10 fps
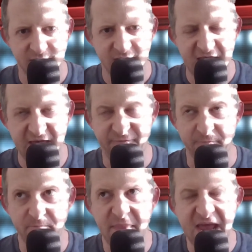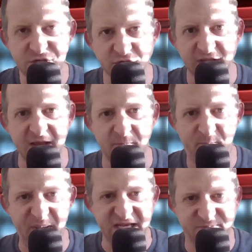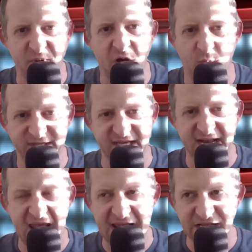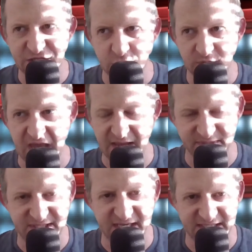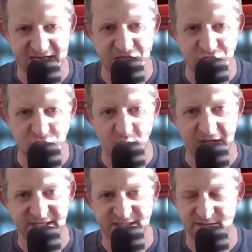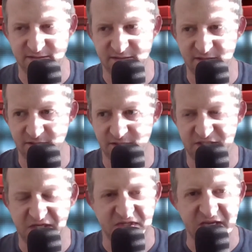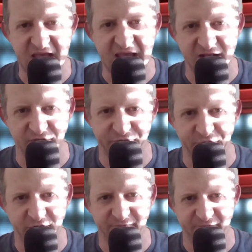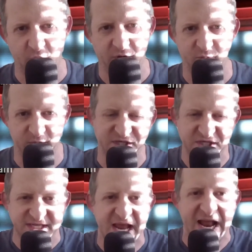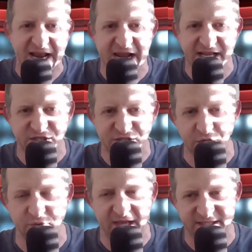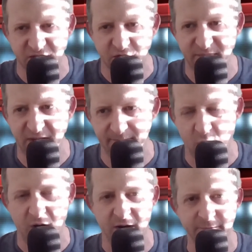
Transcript: if Major League Baseball was an 82-game season and you went 68-34, which is not 82, that's a little bit more.